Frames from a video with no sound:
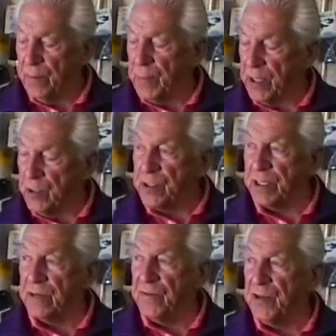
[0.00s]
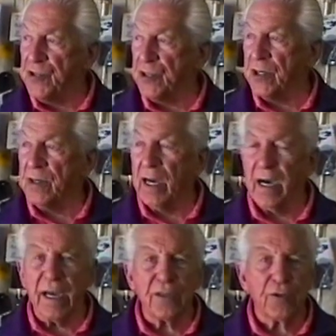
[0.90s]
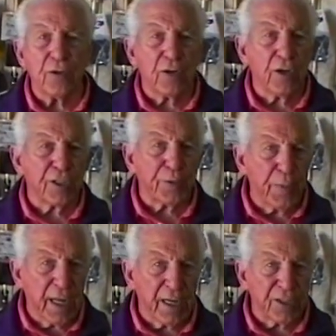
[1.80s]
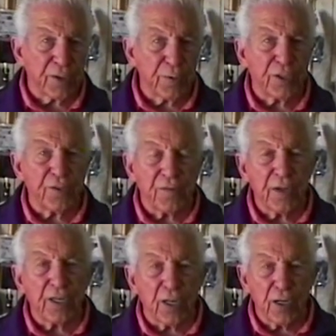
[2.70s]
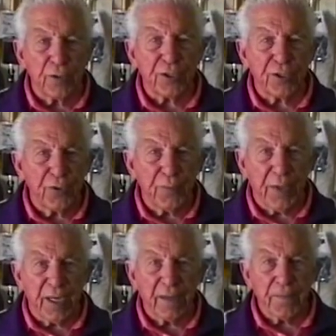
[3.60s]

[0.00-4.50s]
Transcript: By using a Fisher, I can go to Los Banos, which is very close to me,